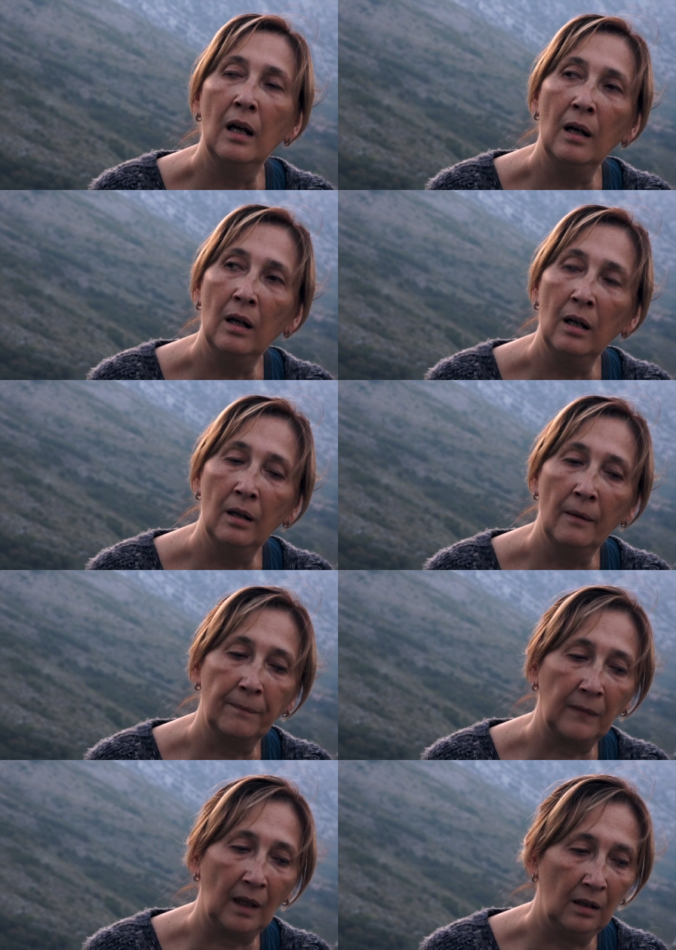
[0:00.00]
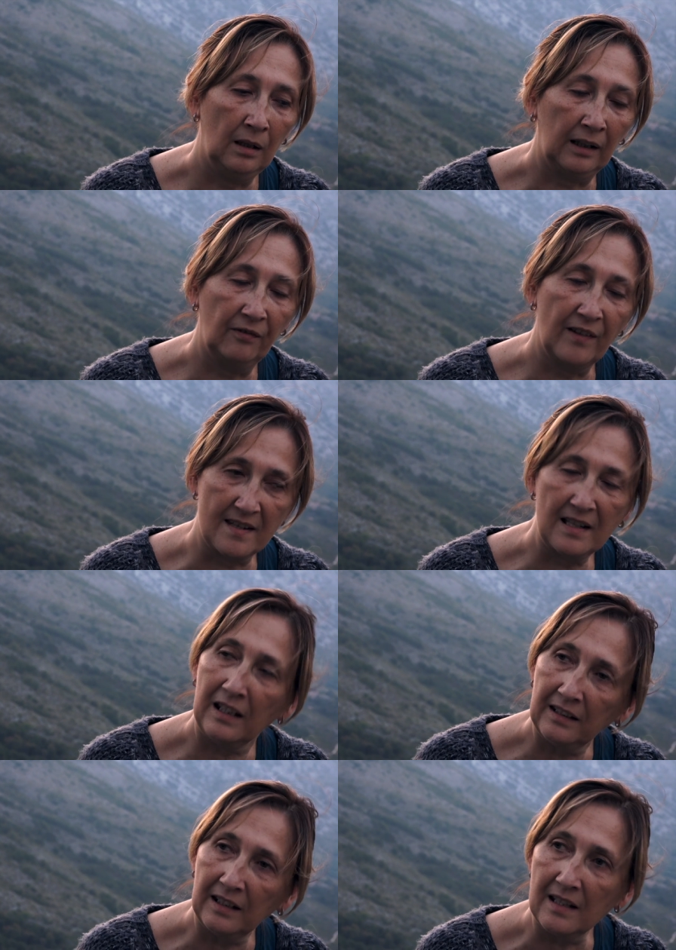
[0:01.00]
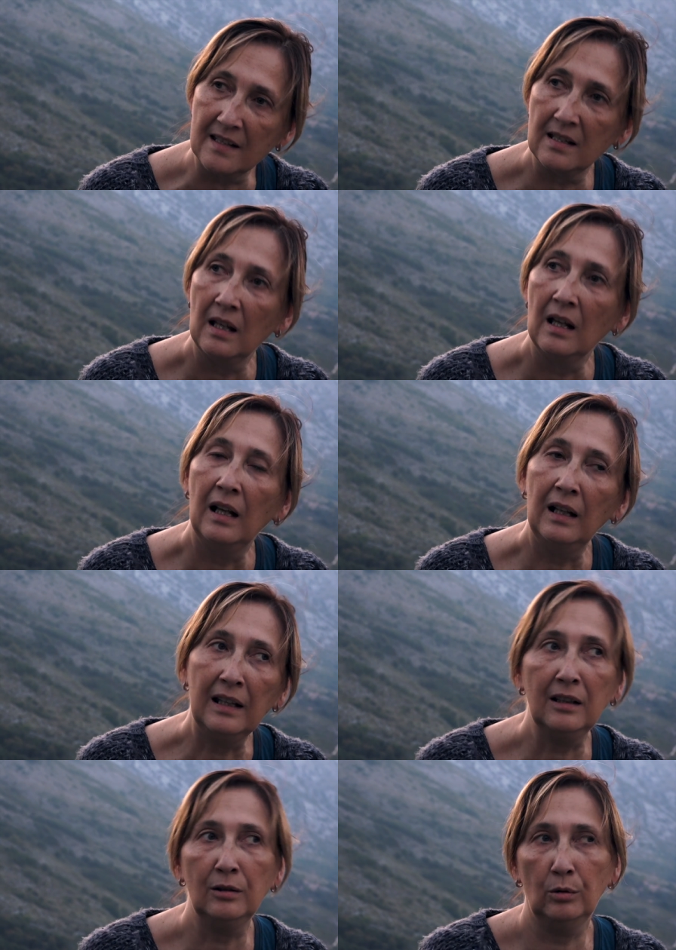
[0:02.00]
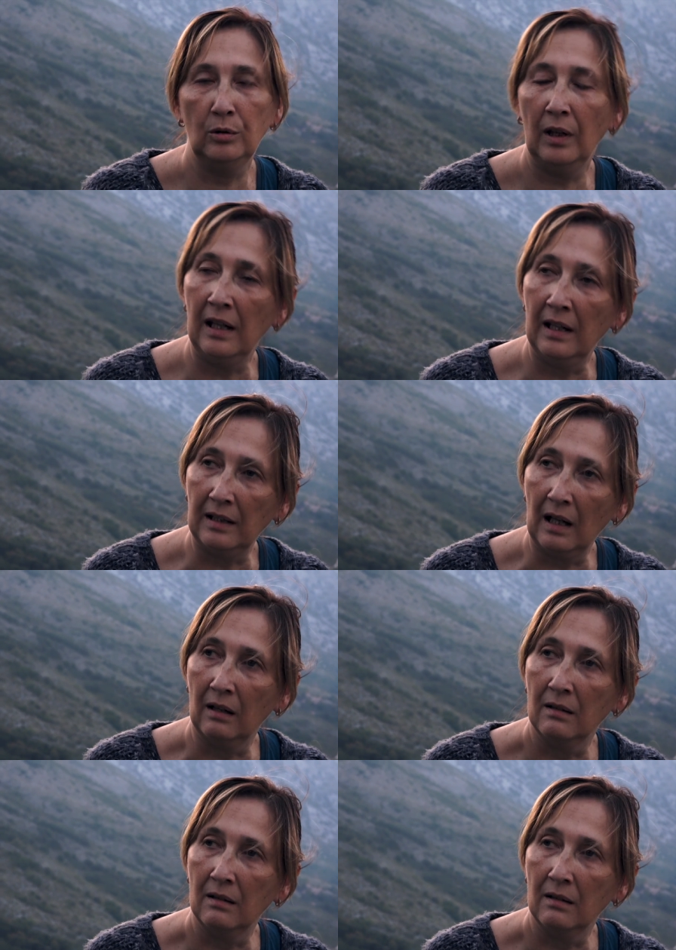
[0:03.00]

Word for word: um, like facilities linked to the area.